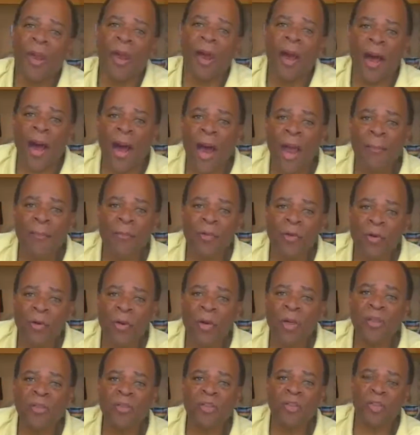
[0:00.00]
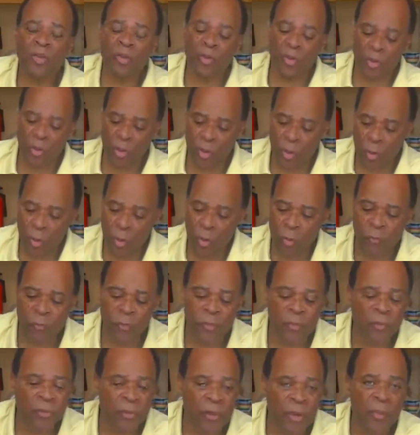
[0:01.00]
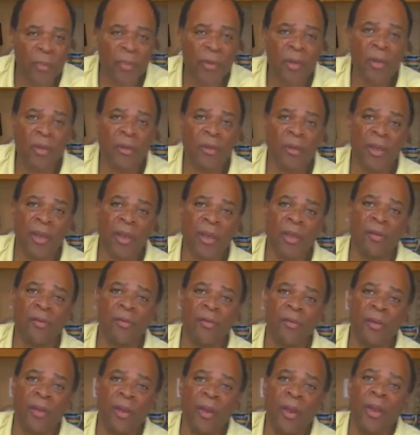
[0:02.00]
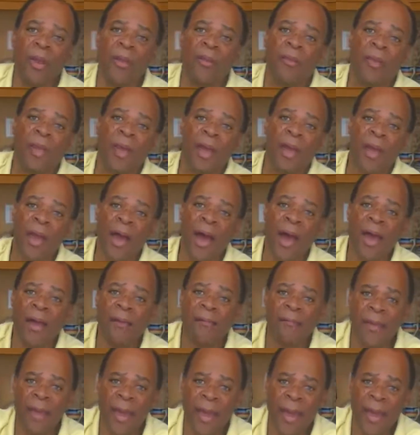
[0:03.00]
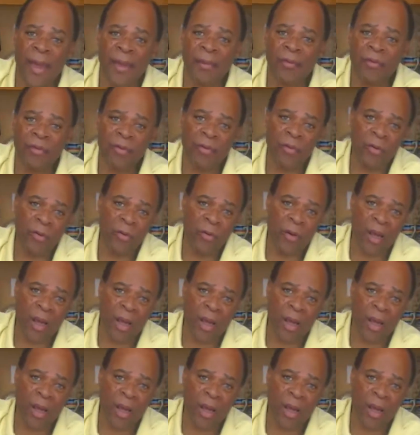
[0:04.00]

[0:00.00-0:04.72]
I'm going to go over some of the things that I've had to